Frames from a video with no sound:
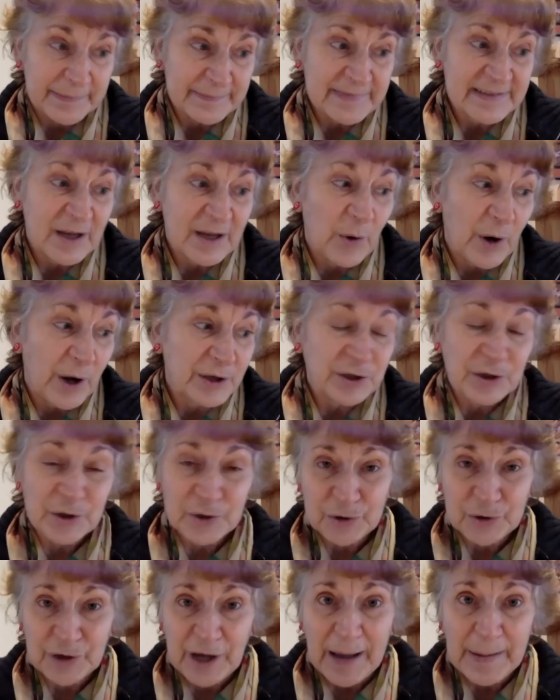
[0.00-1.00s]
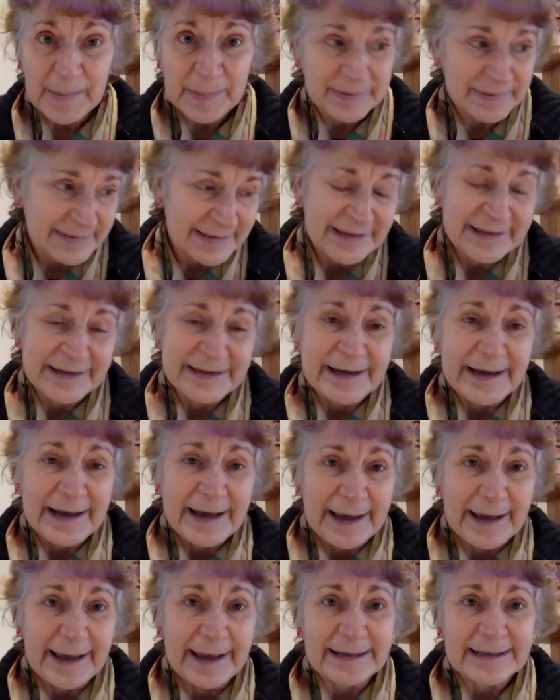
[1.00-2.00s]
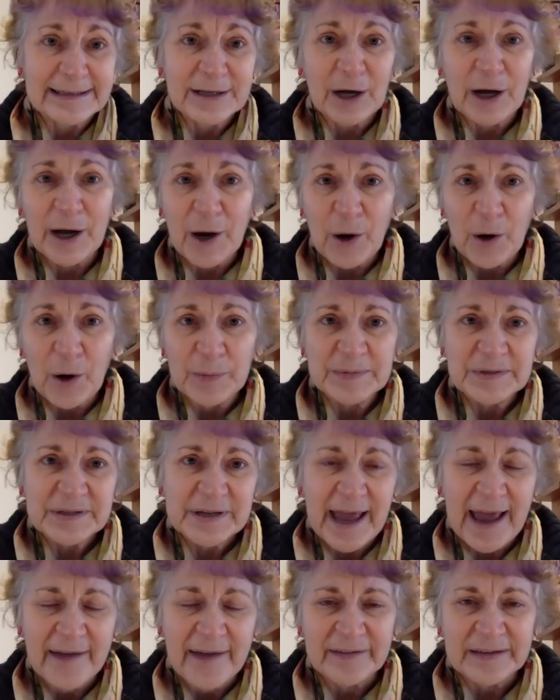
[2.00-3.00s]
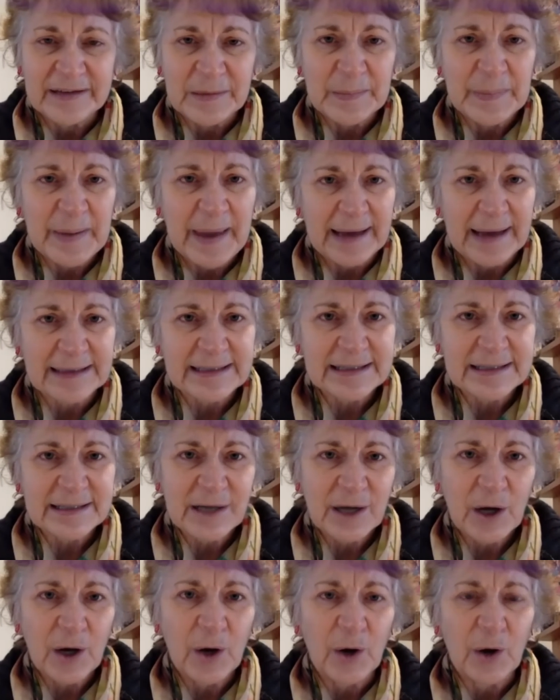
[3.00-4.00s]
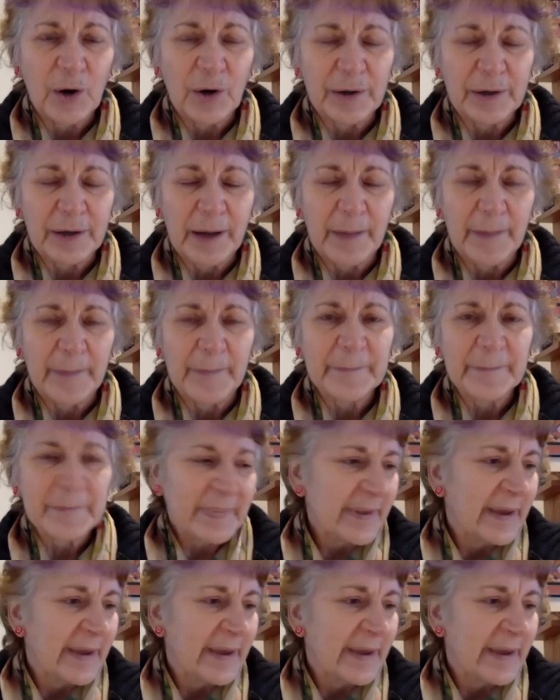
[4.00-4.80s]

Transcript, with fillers: So I turn up and I hope to have an impact on